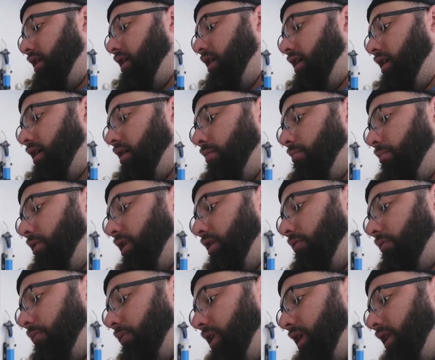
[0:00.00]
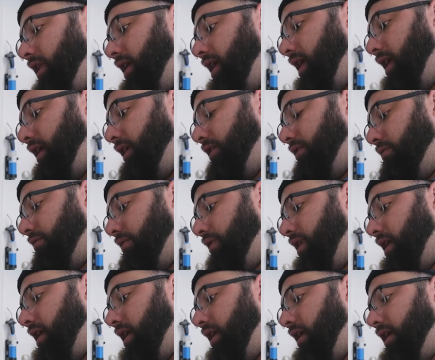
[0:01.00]
But when I do
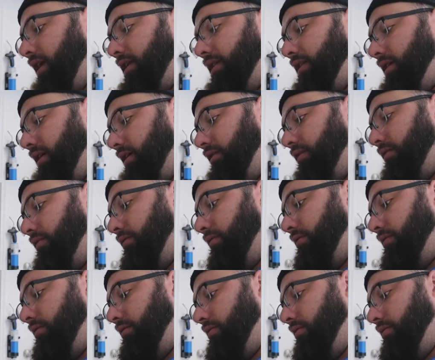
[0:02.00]
that, I tend to